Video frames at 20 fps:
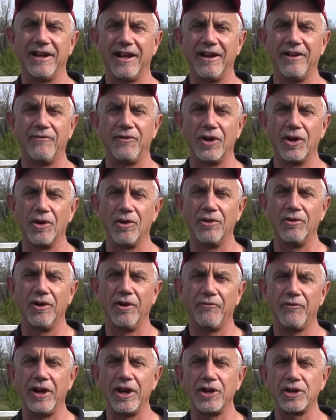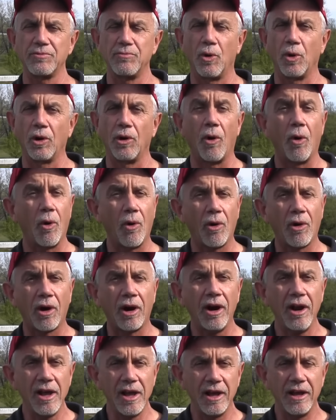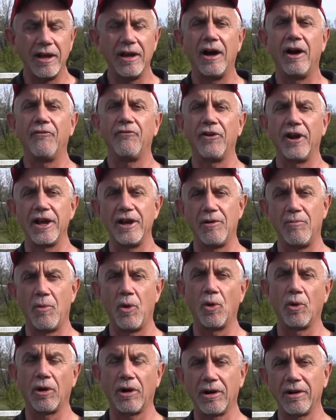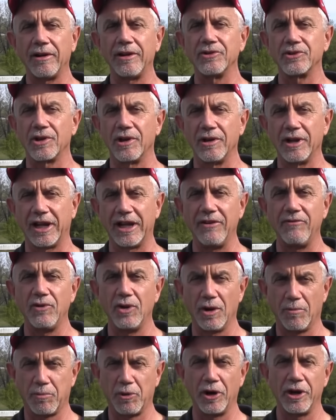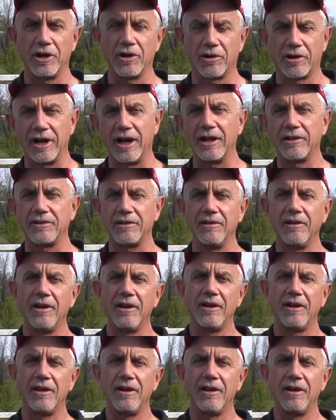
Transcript: And if you go to a finish mower or a flail mower, is going to give you a prettier cut